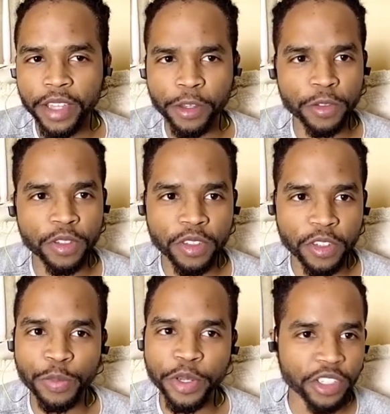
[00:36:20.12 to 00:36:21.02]
those
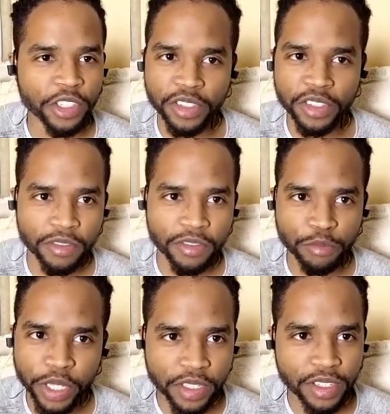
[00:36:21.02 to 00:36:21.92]
suspicious
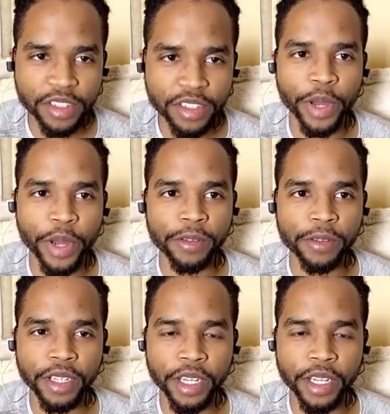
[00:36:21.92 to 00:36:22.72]
pieces about,